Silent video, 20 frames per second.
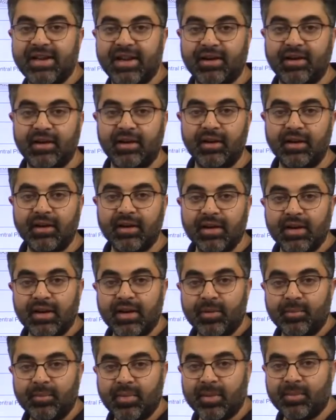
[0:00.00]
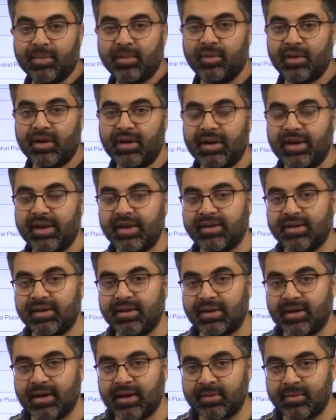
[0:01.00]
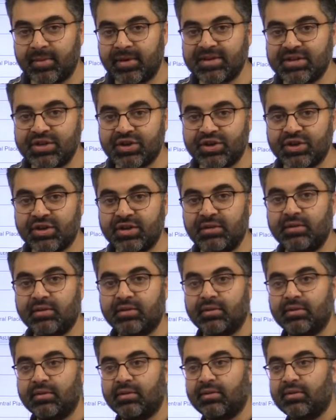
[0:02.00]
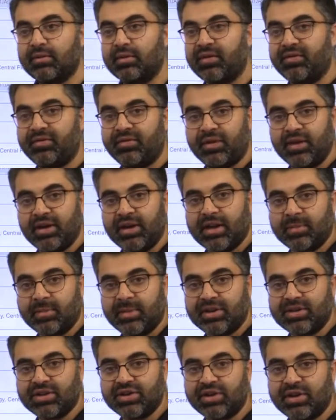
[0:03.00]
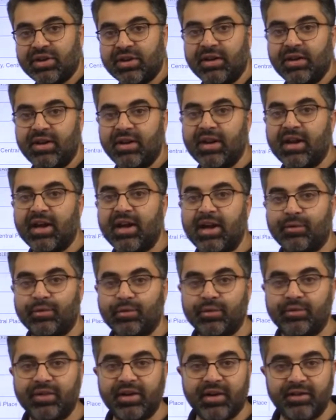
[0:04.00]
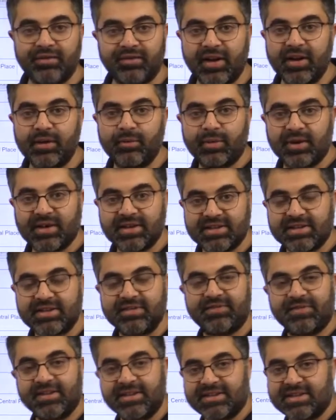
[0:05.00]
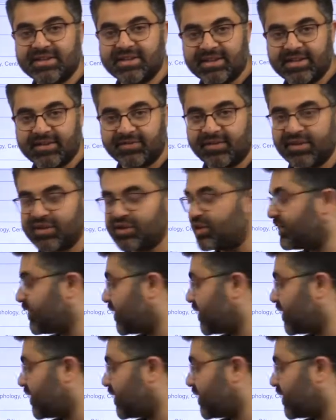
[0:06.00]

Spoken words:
handled. Paper 1, like the urbanization of world, urbanization in India, how do we define, what is the difference in the definition of